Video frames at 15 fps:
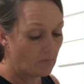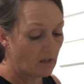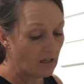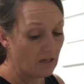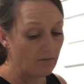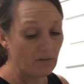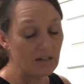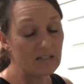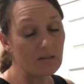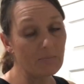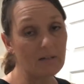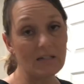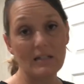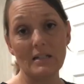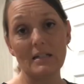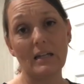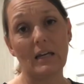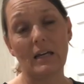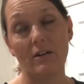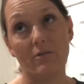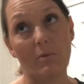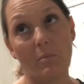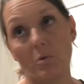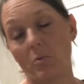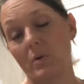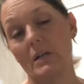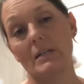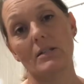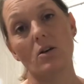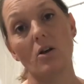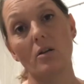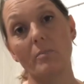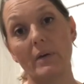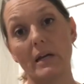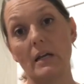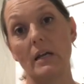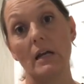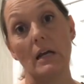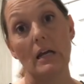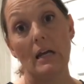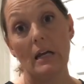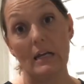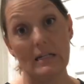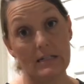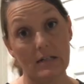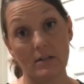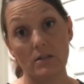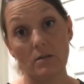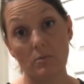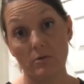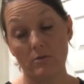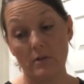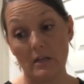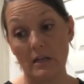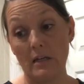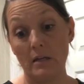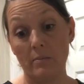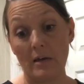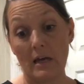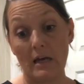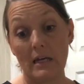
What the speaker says: He runs a business. I can't remember what it's called, but he sells them through eBay.